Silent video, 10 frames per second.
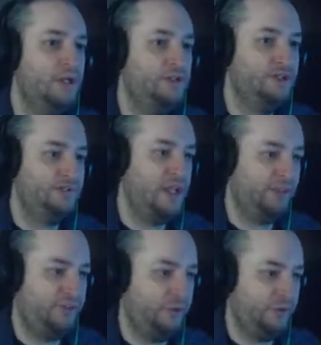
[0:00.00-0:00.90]
See, what's
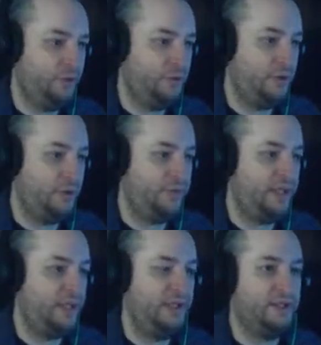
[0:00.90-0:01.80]
nice is we know where
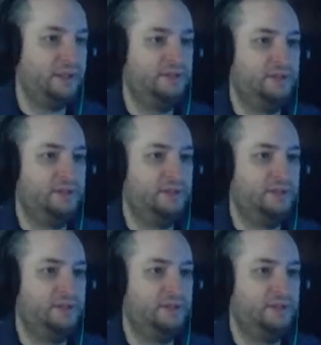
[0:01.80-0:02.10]
that, uh,